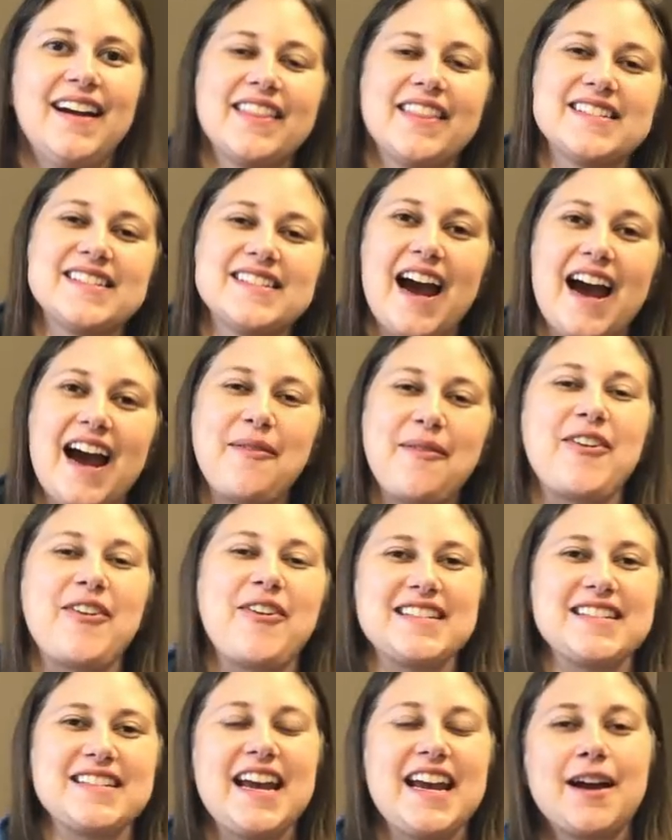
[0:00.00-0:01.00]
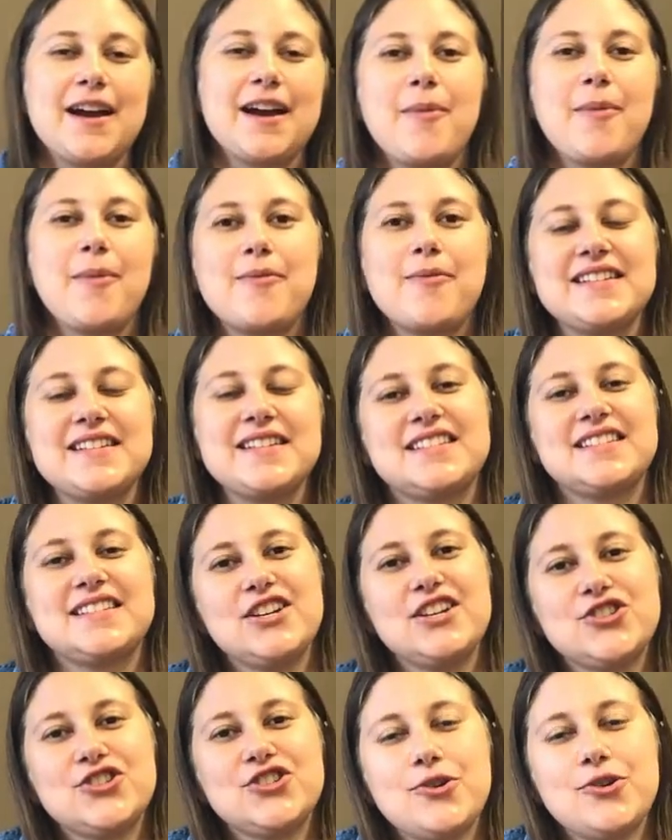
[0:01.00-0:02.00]
At this time, I want to take a moment to
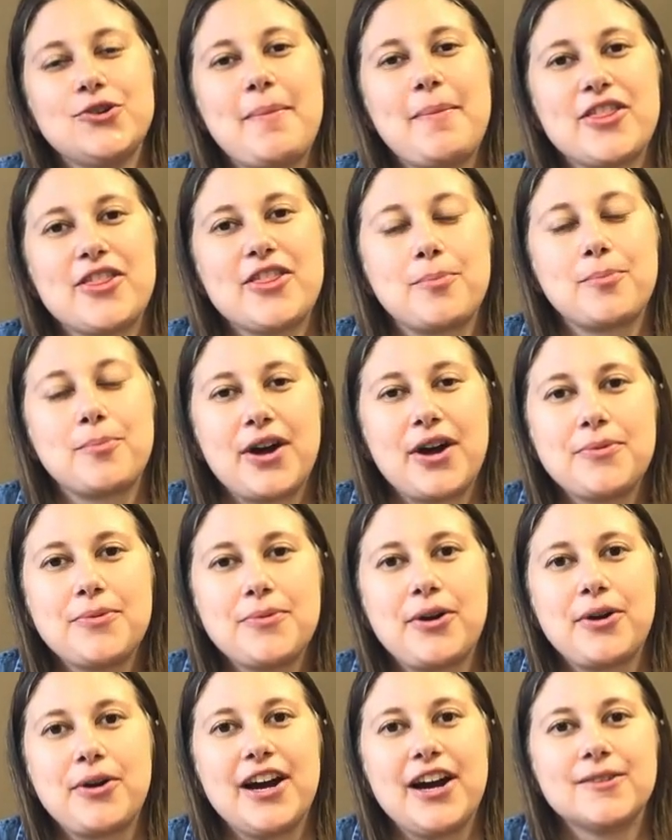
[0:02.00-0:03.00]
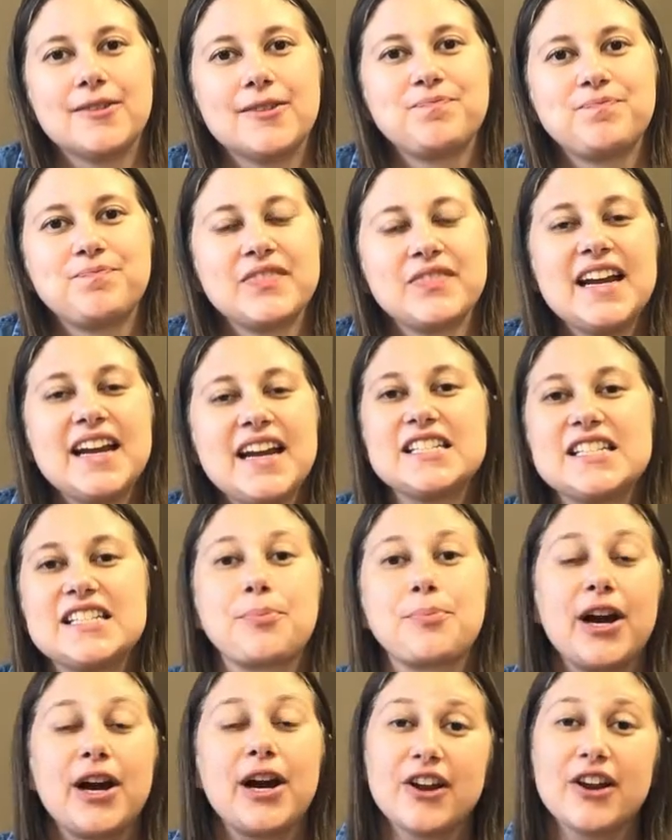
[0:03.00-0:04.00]
teach you about the breath prayer. It's
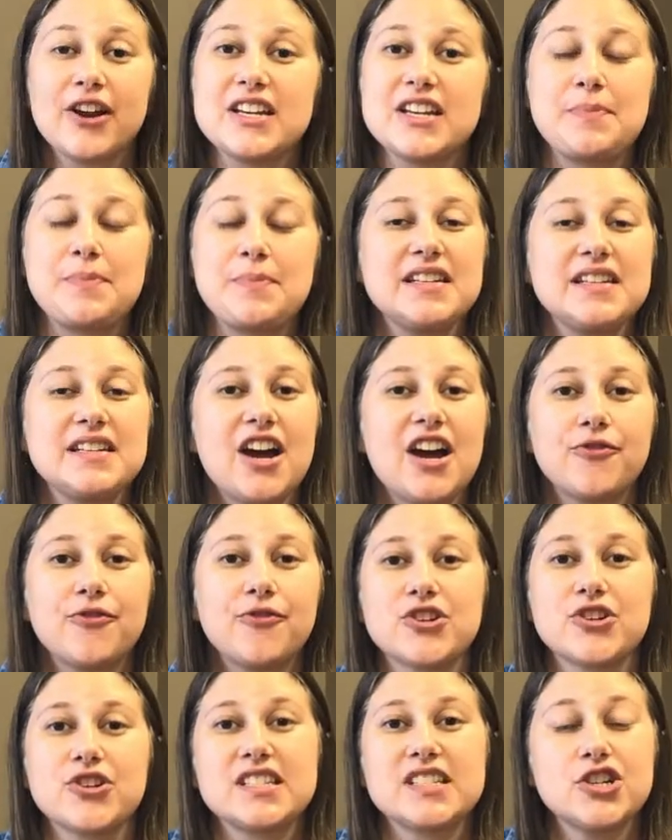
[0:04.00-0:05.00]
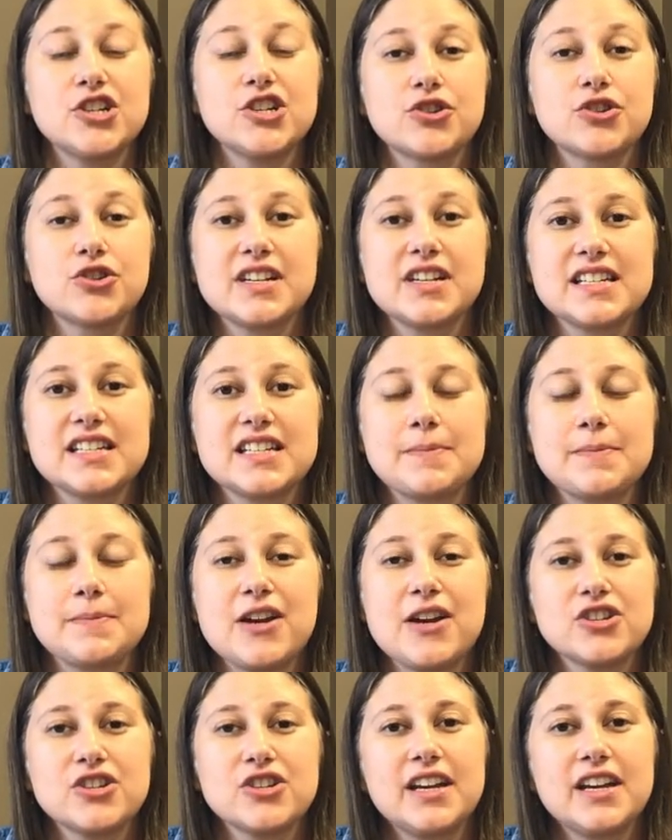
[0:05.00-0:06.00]
a prayer that's been done for centuries,
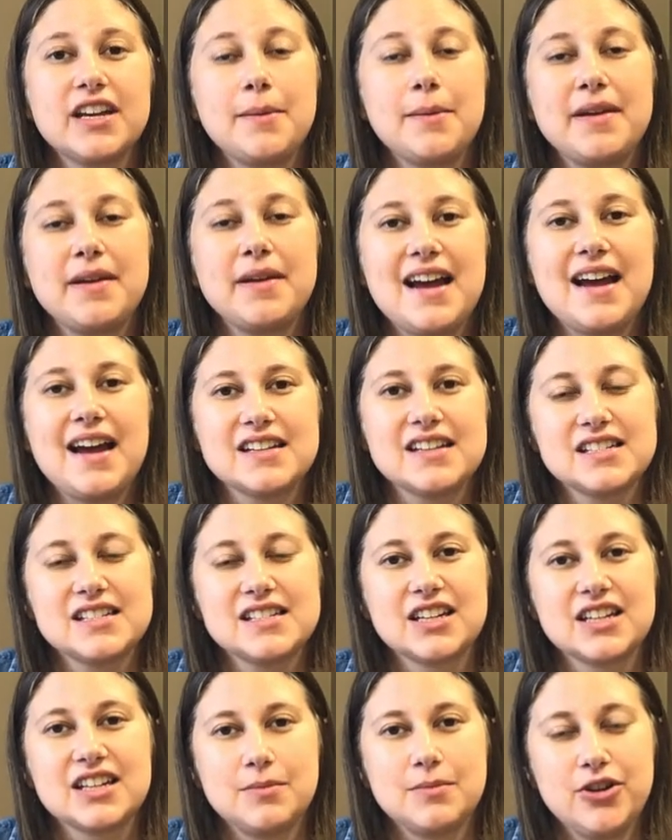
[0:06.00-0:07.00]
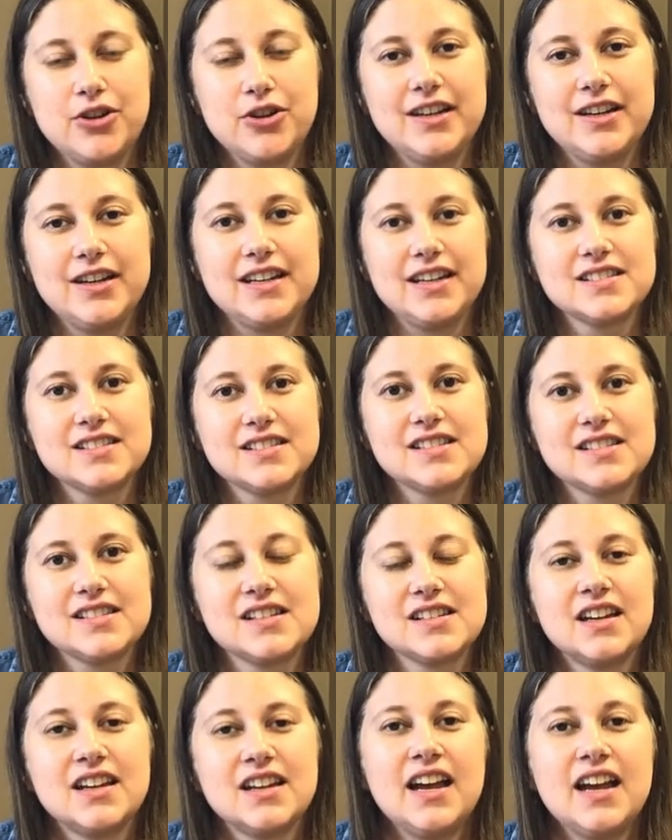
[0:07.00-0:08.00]
especially in monastic
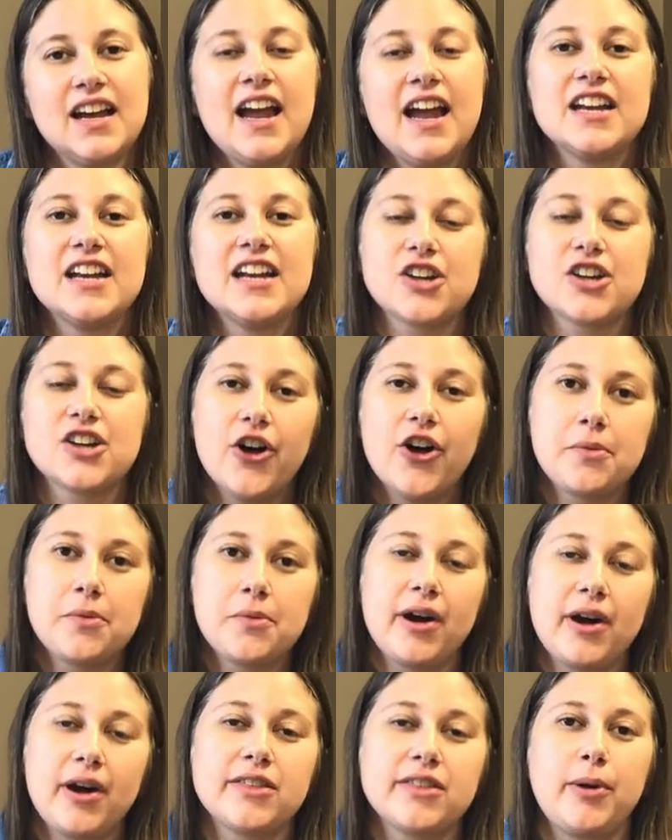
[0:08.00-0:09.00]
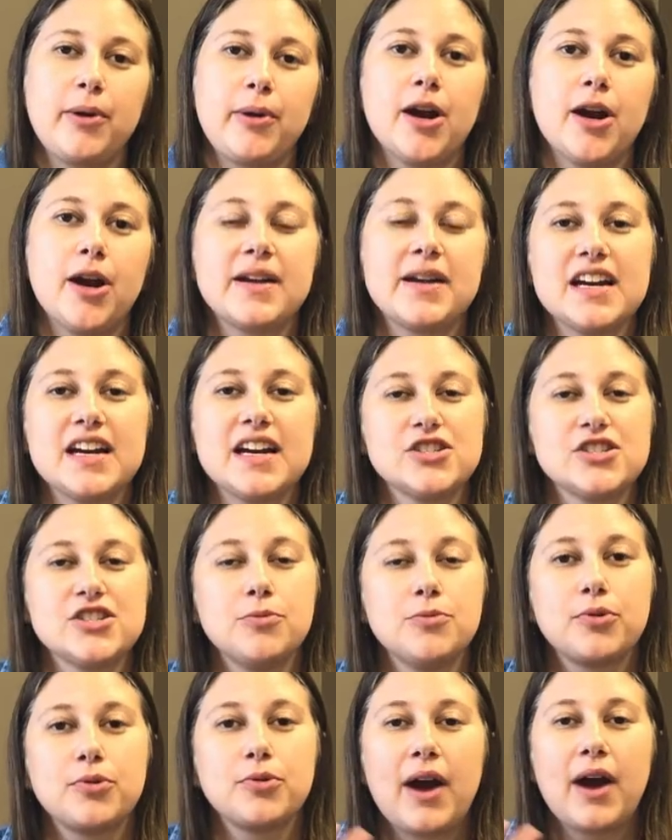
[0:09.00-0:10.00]
communities. And it's called the breath prayer because
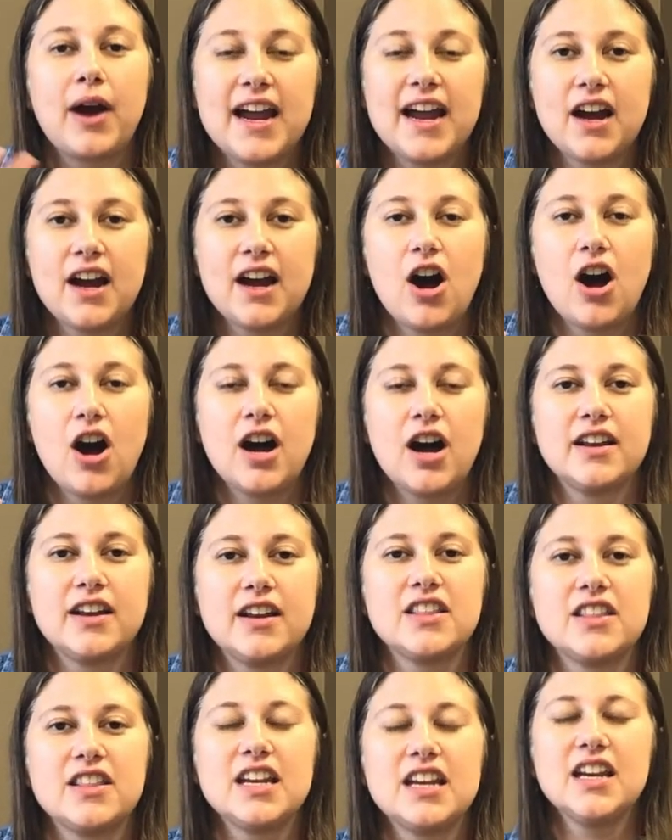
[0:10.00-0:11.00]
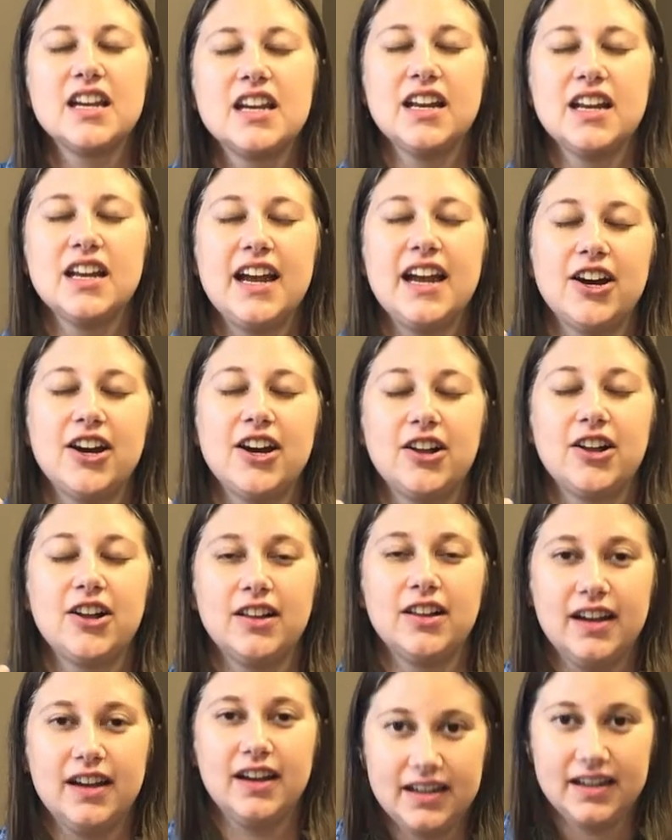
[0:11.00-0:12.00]
you pray on the
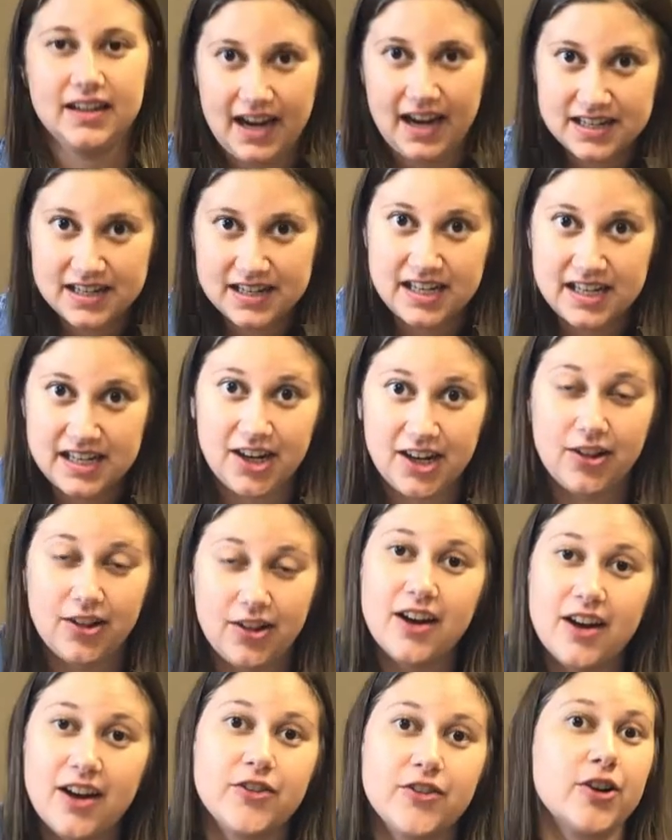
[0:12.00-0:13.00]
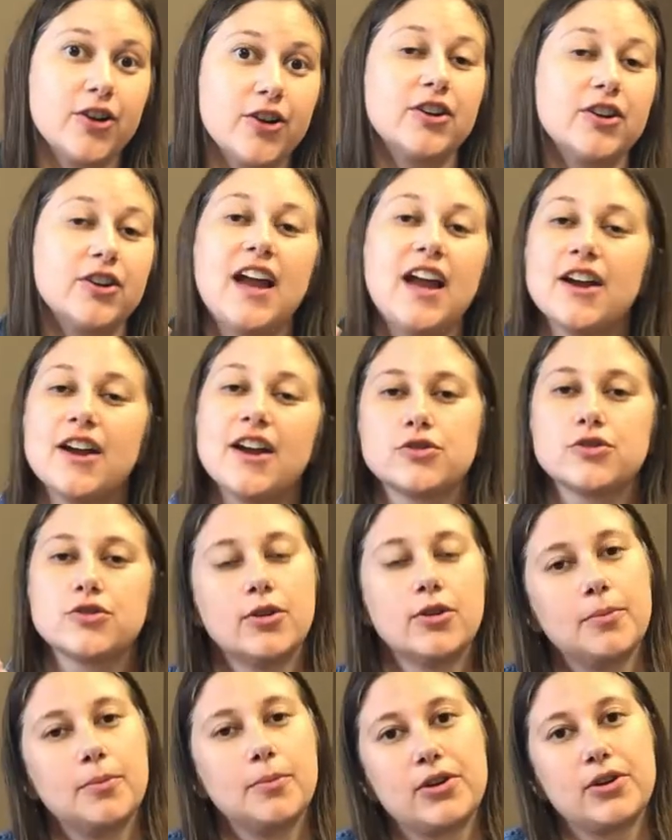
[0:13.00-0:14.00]
inhale and exhale of your
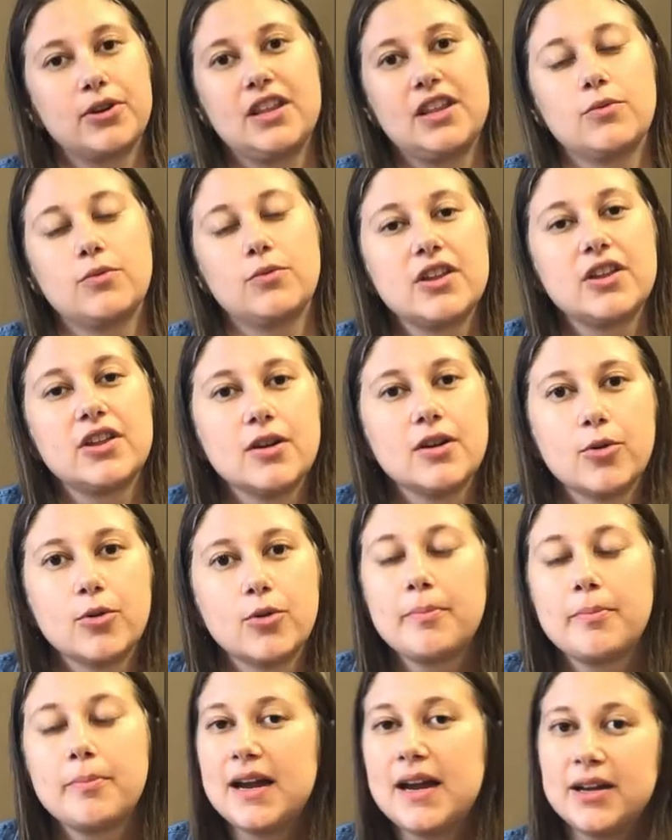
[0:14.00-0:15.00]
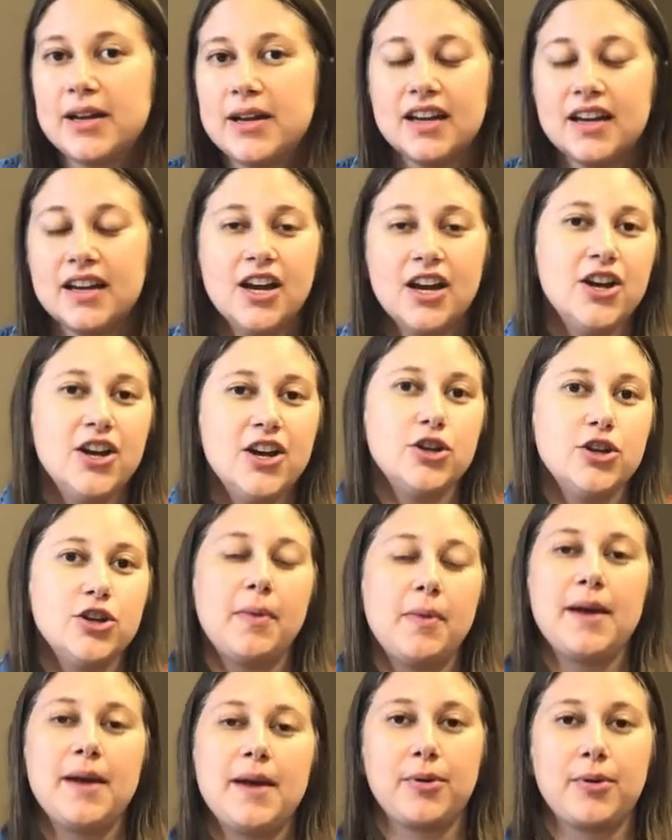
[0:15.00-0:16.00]
natural breathing rhythm, or maybe you
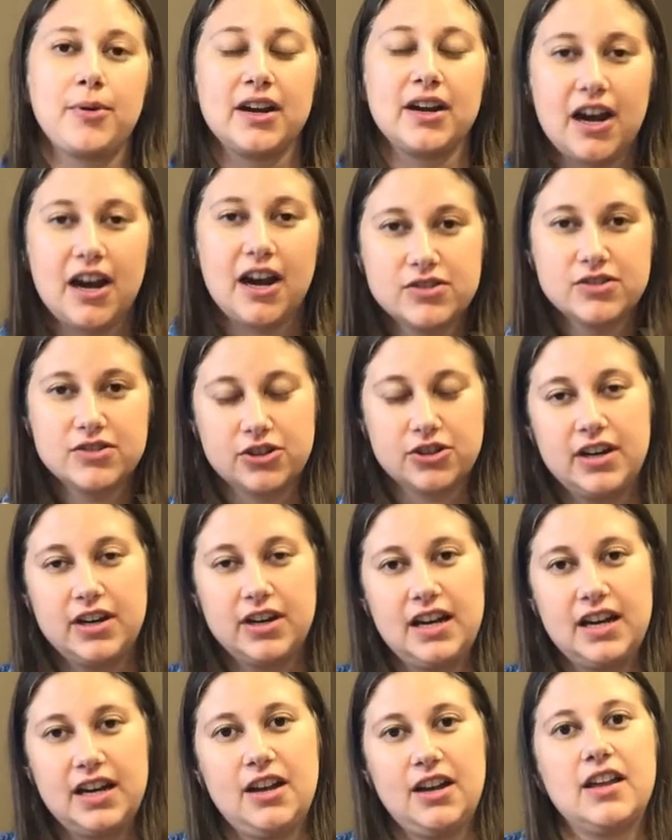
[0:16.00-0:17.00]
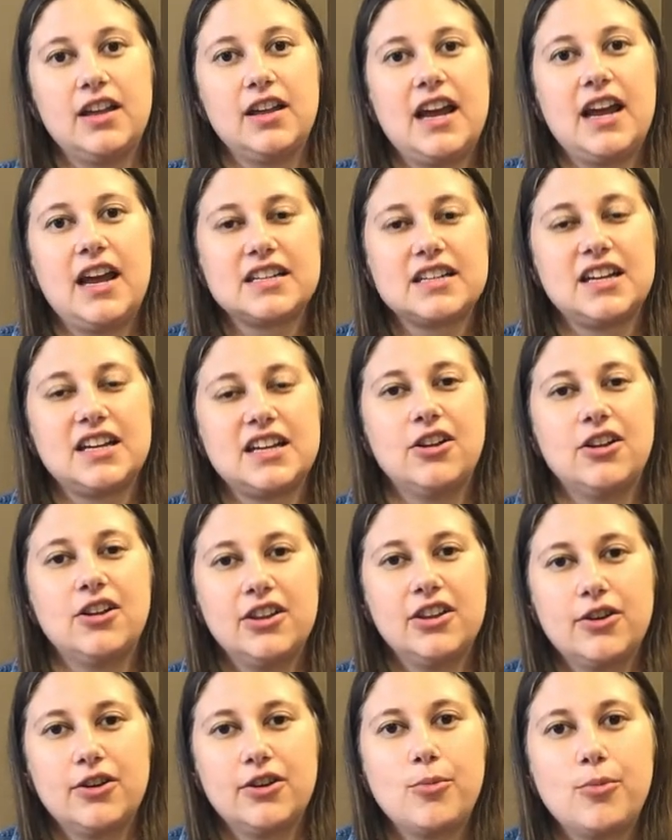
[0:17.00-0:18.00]
might pronounce your inhale and
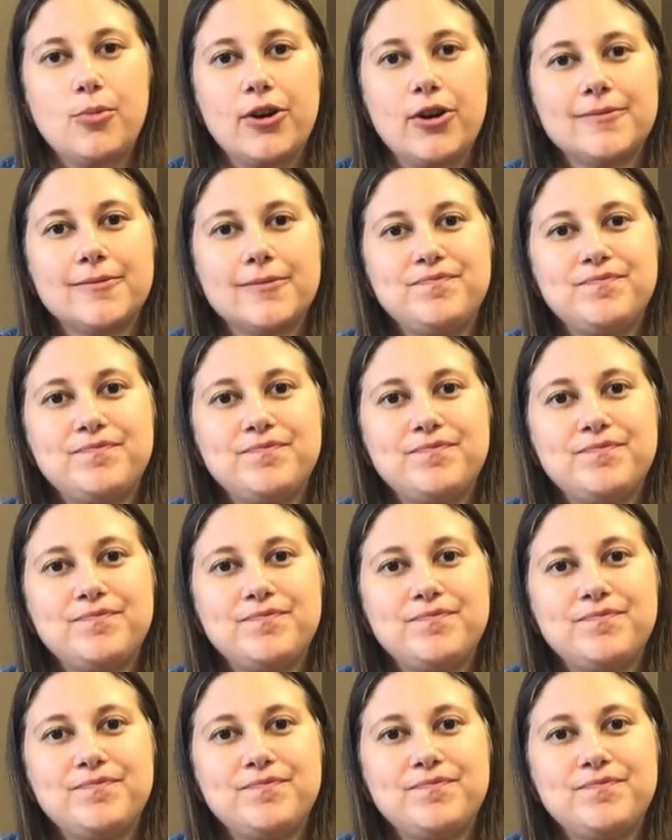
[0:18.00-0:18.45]
exhale a little more.